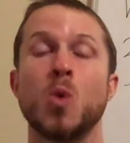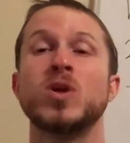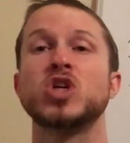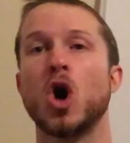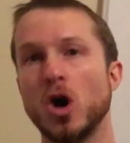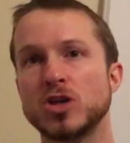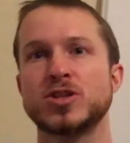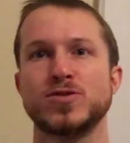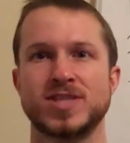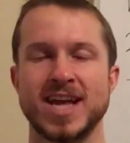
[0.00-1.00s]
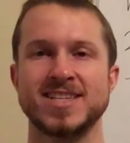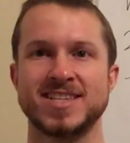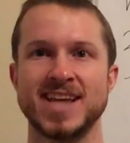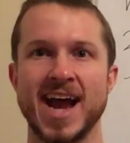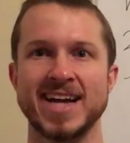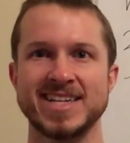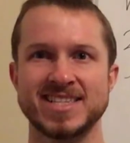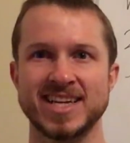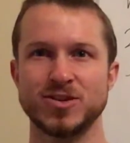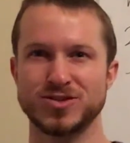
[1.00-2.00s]
which also sends satiety
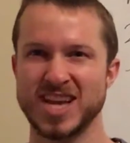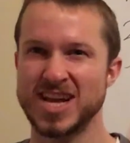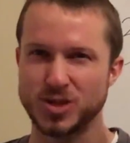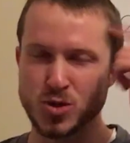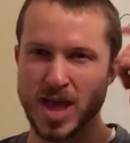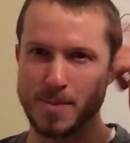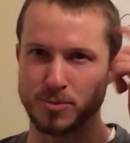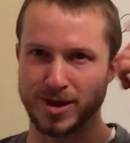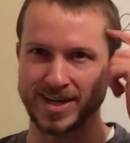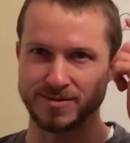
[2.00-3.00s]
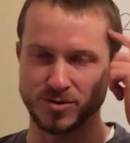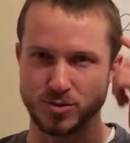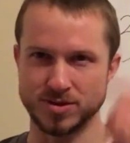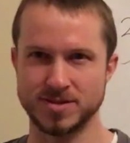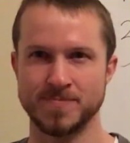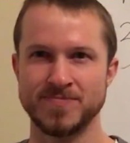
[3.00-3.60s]
signals to that brain of yours.